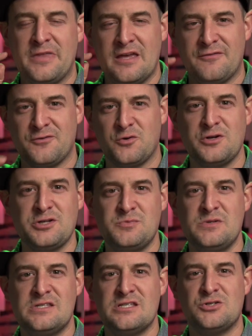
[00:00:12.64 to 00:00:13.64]
if
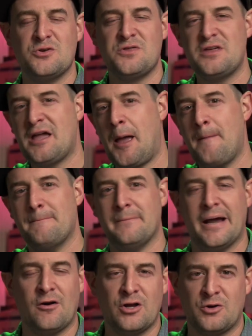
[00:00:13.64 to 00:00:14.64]
Christmas is your thing,
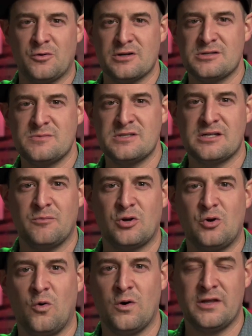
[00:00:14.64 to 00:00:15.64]
Merry Christmas. I'm
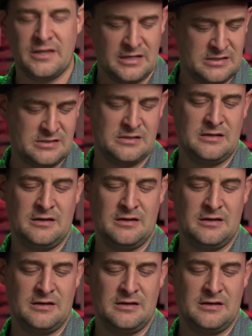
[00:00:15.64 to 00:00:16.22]
recording this.